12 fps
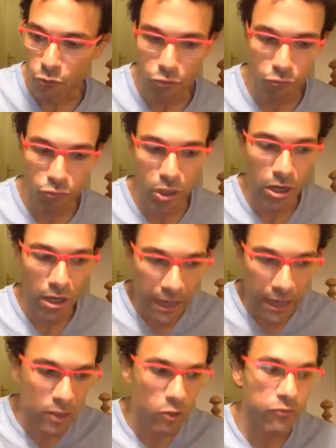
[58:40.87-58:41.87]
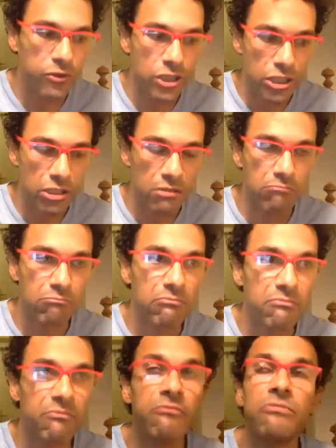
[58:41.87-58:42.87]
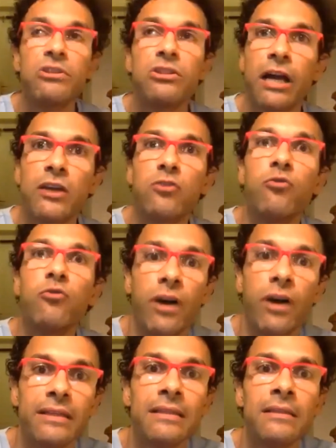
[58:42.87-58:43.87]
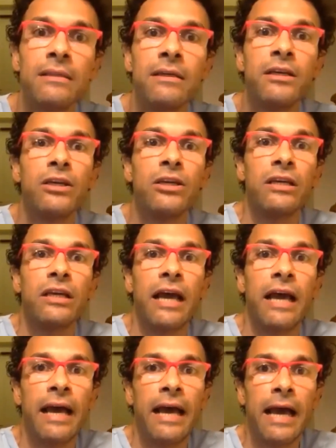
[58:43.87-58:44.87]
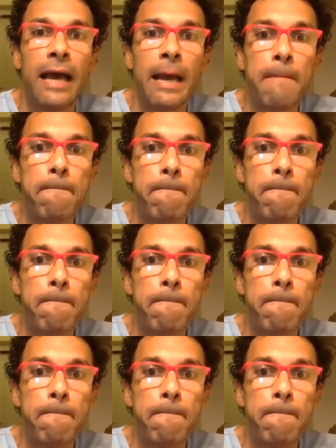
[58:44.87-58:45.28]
we are kind of trying to find, how